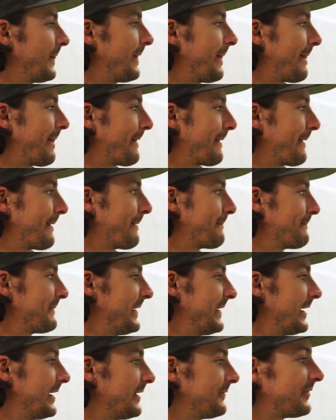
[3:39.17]

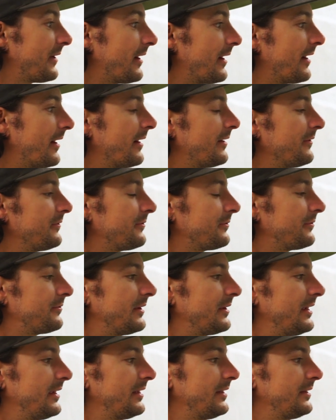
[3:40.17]
E85
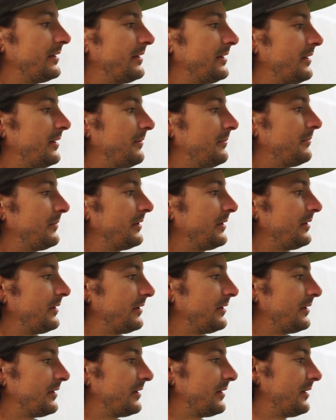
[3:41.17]
AEM.
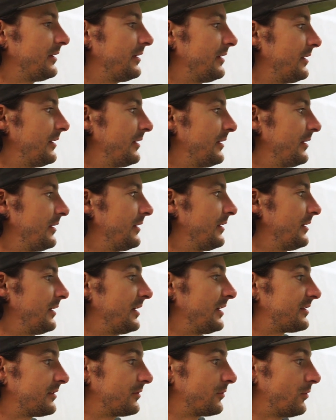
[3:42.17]

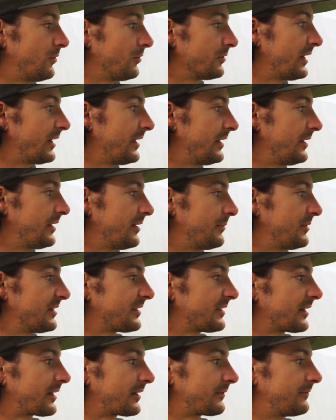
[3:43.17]
It's an old AEM. It's
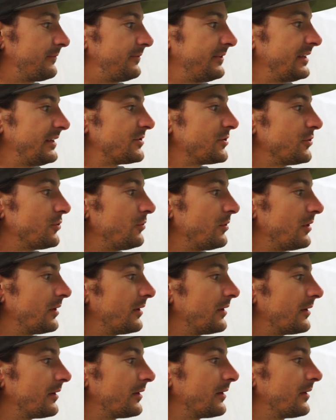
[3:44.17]
like V2,
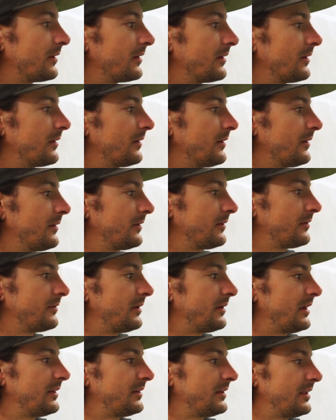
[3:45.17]

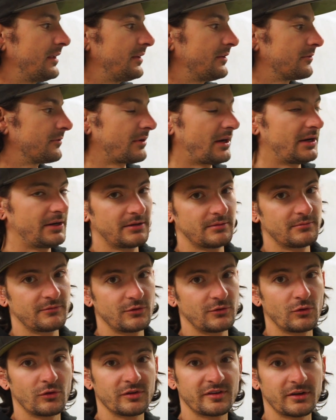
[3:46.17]
and then the radium
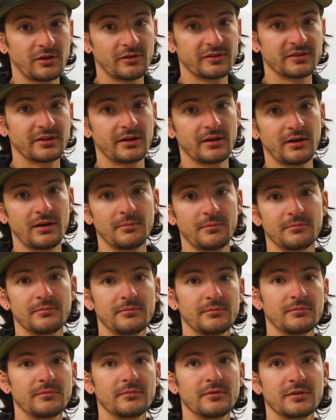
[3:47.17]
fuel cell setup.
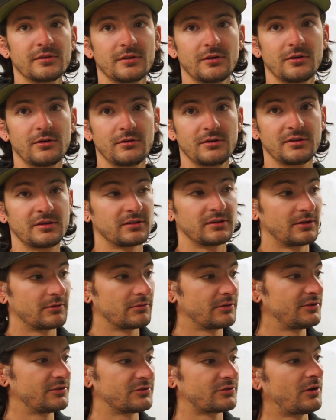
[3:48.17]
So it's
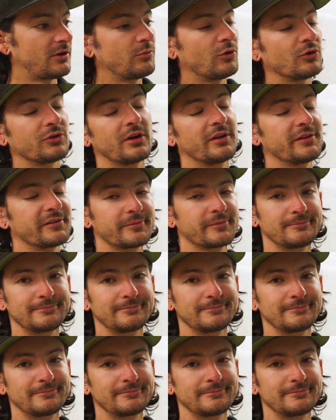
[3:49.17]
literally just all bolt-ons.